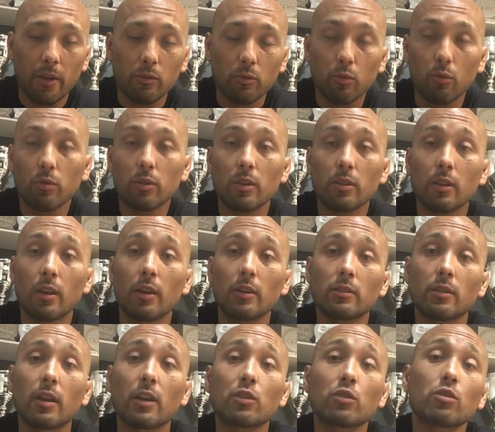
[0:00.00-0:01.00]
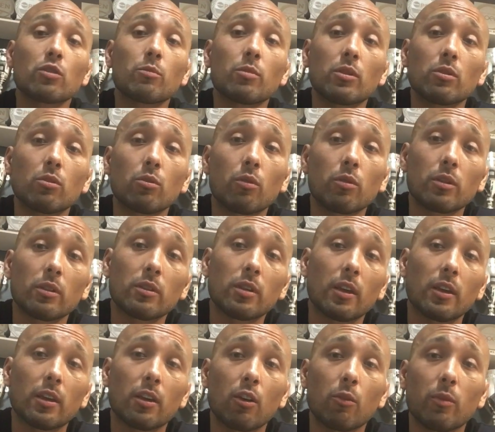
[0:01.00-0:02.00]
doing the things that I should be doing to
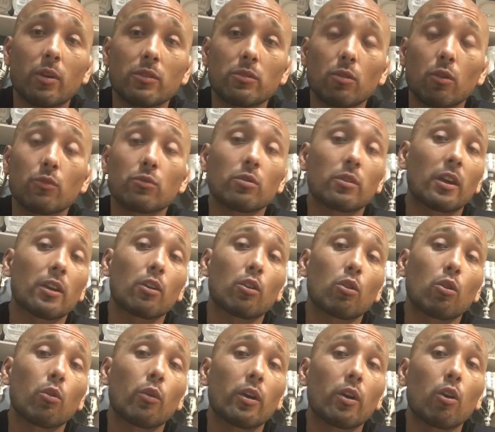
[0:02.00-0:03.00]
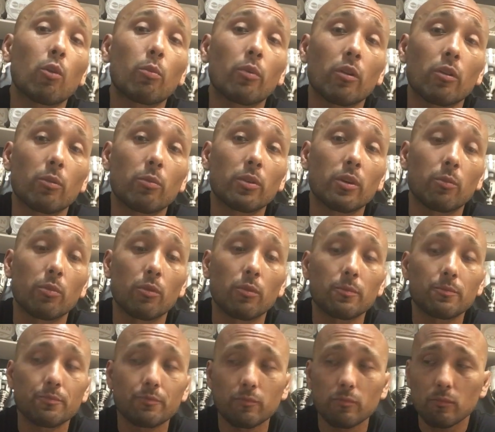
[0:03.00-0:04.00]
take care of myself so that I can go and help other people.
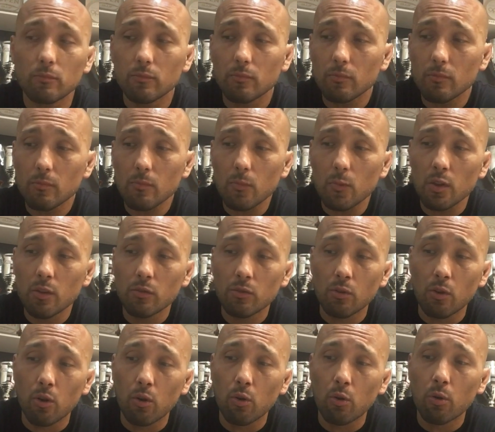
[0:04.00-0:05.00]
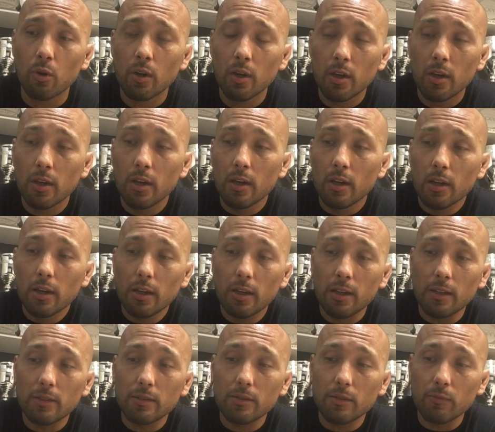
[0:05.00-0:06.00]
So
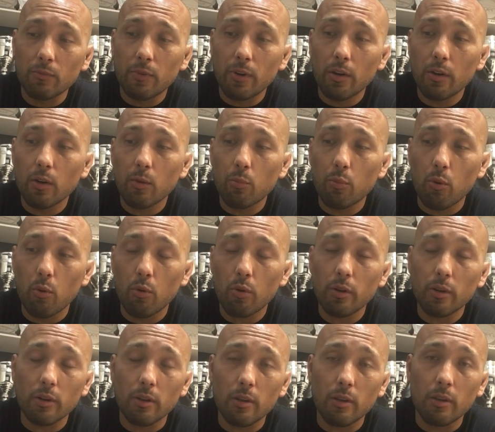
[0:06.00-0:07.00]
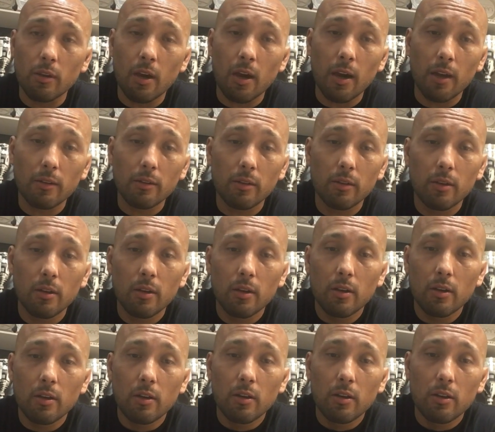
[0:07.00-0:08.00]
it's very important that
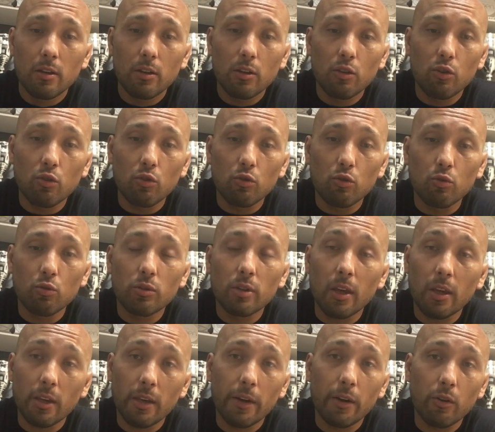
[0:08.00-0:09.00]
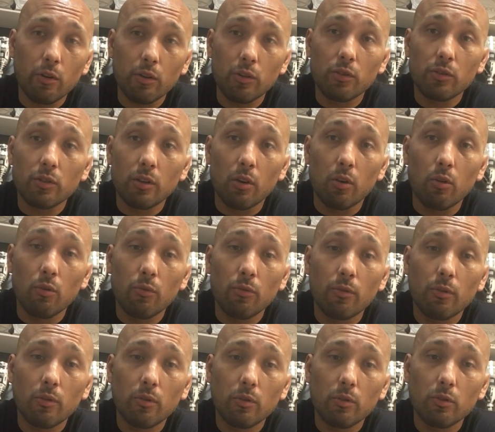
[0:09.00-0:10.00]
you take care of
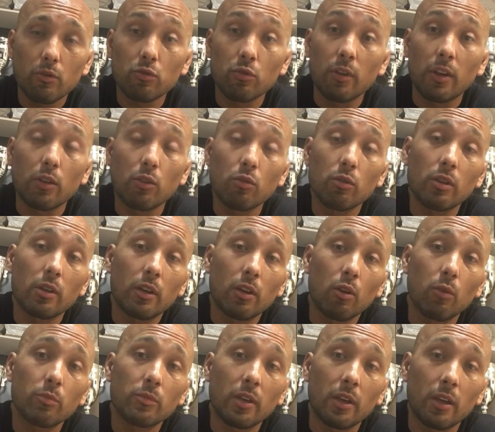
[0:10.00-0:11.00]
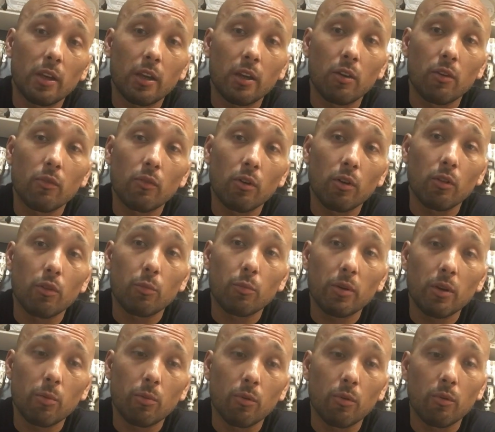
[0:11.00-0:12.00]
yourself so that you can help take care of other
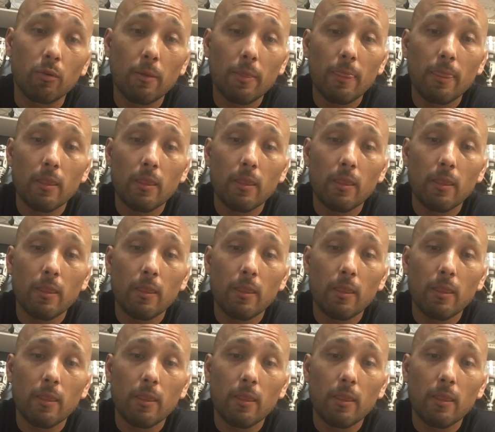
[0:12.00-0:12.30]
people.